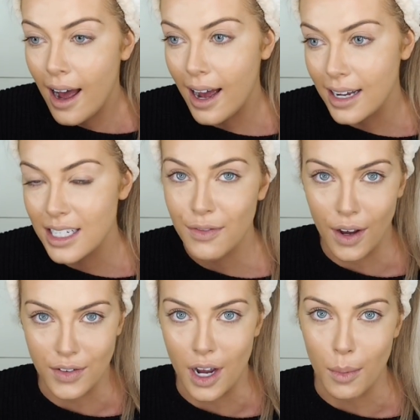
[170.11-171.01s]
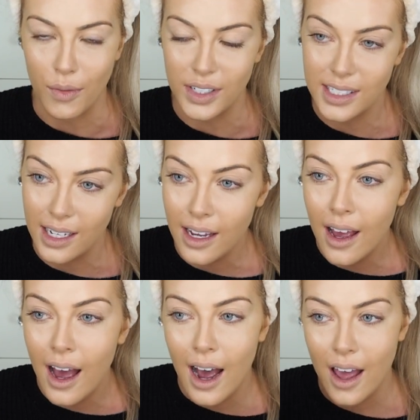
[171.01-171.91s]
and if I have time obviously,
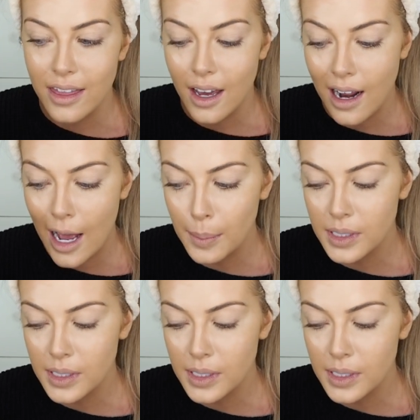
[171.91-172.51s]
and that helps